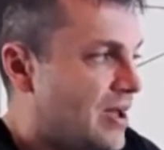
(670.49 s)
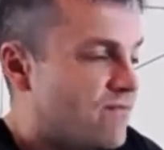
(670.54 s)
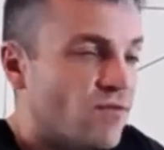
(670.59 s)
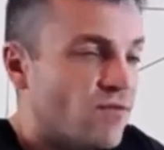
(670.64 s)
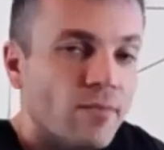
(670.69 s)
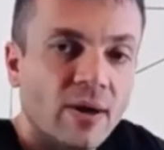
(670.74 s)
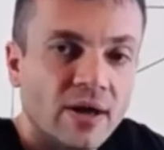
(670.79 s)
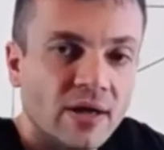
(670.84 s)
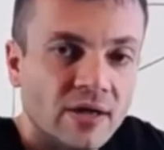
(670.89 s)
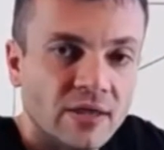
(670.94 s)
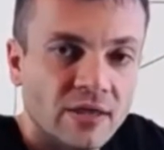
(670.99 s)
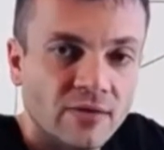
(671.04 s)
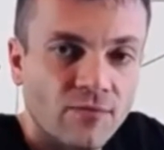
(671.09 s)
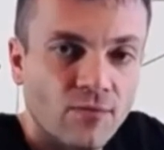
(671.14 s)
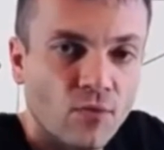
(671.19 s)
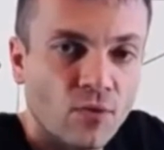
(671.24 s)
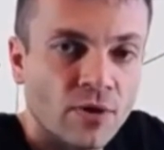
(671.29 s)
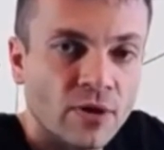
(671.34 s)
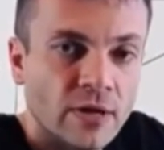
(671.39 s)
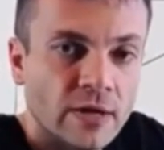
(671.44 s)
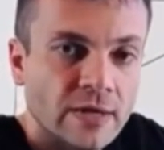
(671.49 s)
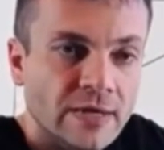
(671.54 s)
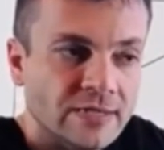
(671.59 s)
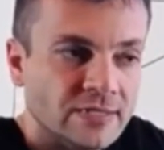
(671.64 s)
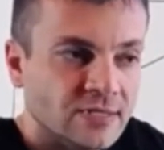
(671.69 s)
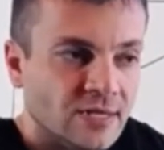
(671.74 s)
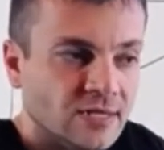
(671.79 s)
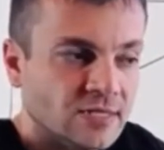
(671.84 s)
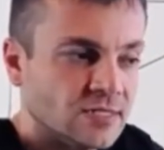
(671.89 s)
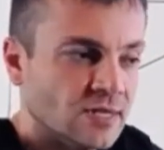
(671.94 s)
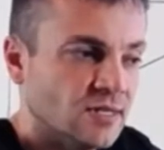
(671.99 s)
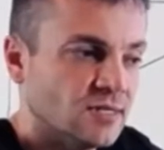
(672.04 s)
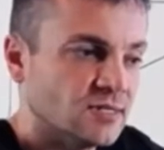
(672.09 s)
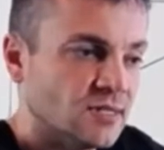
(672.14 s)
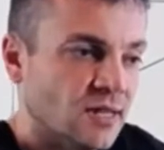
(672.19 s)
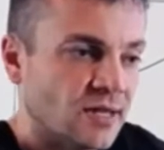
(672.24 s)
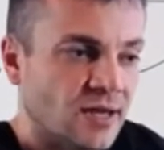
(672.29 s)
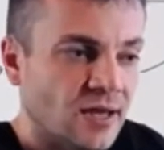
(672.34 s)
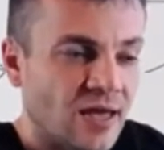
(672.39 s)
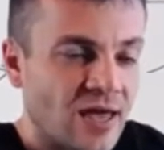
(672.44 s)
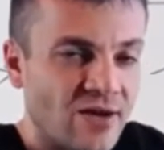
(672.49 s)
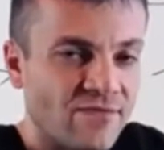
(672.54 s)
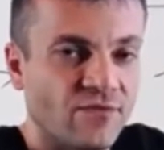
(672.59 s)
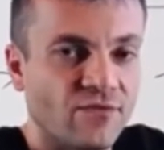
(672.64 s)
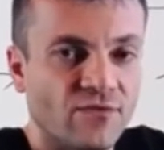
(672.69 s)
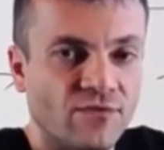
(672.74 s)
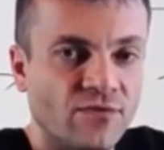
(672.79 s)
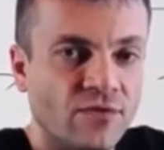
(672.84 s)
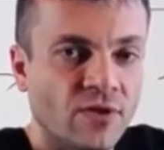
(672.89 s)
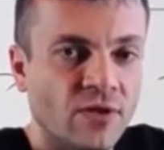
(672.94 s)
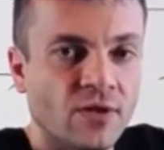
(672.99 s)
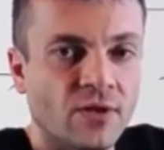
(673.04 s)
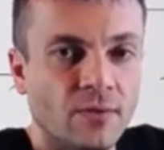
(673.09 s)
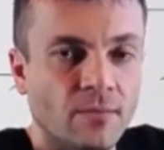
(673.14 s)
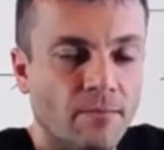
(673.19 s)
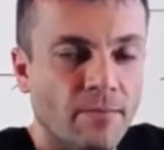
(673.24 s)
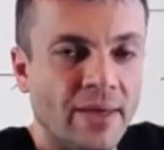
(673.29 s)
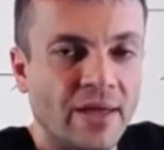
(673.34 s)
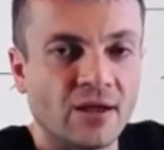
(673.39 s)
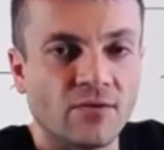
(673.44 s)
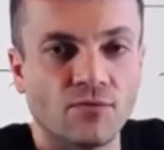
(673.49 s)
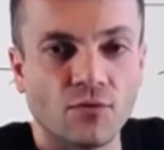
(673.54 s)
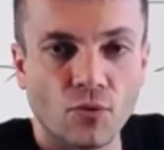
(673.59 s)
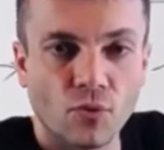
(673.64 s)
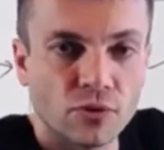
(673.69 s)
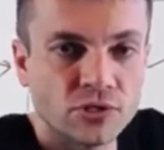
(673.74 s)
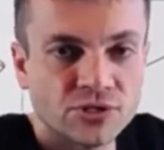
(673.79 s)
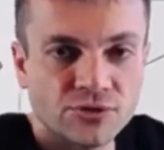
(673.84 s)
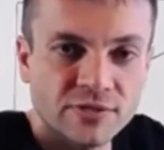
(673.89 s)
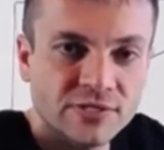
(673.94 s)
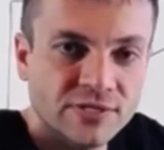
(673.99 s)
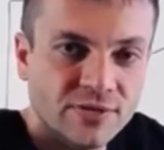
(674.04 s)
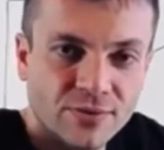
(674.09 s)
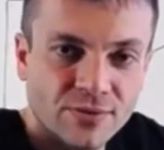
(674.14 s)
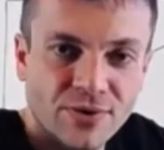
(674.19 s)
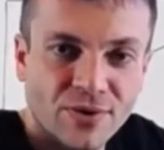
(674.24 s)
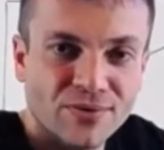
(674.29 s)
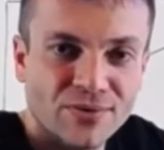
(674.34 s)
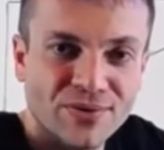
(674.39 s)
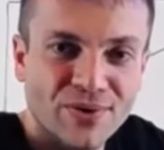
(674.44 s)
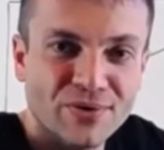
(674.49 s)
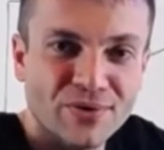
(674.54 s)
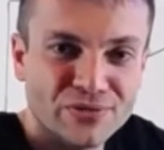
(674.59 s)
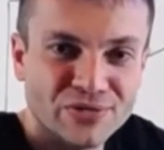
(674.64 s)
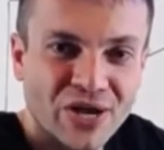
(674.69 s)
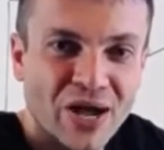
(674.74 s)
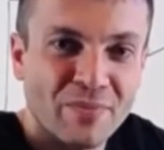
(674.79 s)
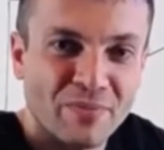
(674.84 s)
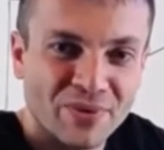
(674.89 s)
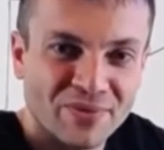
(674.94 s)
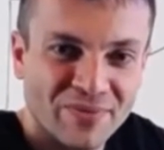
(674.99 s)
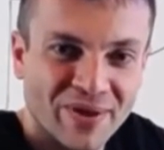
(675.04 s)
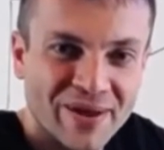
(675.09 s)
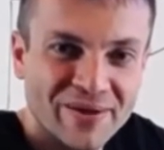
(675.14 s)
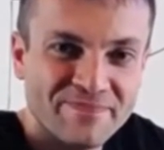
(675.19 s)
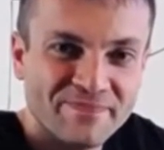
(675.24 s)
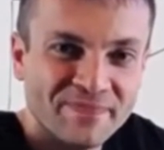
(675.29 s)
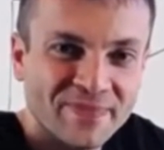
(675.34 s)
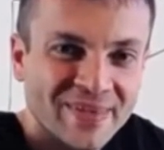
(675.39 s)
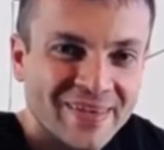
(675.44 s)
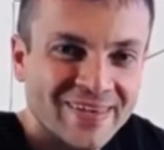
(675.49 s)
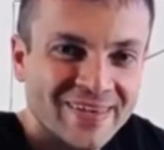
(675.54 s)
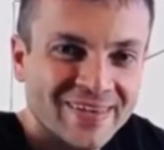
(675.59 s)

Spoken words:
Everybody can afford it. It's like a half of bag of groceries. You go shopping, right?